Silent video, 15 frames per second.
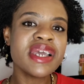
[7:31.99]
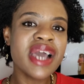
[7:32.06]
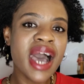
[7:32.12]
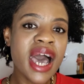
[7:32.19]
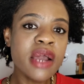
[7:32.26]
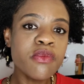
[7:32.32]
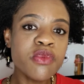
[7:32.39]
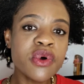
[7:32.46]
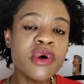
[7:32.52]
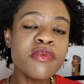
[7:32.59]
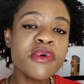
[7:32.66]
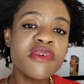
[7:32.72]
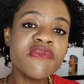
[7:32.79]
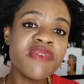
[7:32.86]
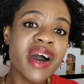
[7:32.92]
God will
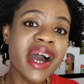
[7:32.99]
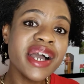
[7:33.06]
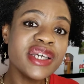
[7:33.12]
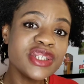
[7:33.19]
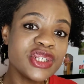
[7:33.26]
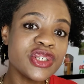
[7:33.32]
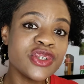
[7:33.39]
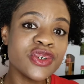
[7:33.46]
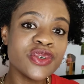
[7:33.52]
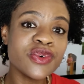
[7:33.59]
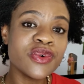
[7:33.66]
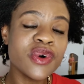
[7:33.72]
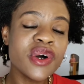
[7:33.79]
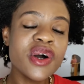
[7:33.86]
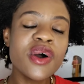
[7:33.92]
provide you